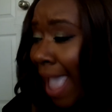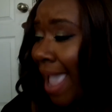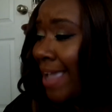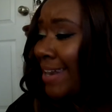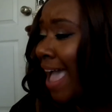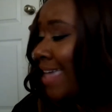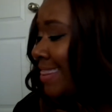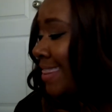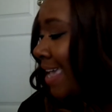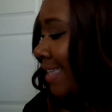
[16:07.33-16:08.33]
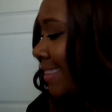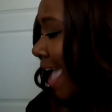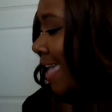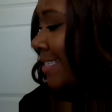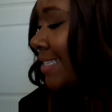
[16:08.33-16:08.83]
And I think
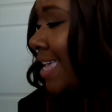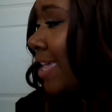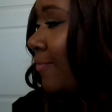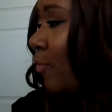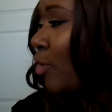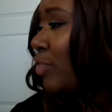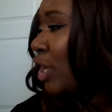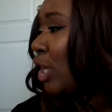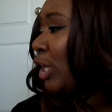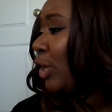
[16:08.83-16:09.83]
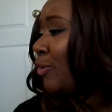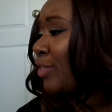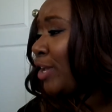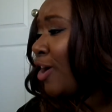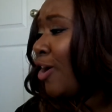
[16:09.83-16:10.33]
that is it for the
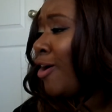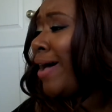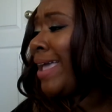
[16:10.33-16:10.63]
clothing haul,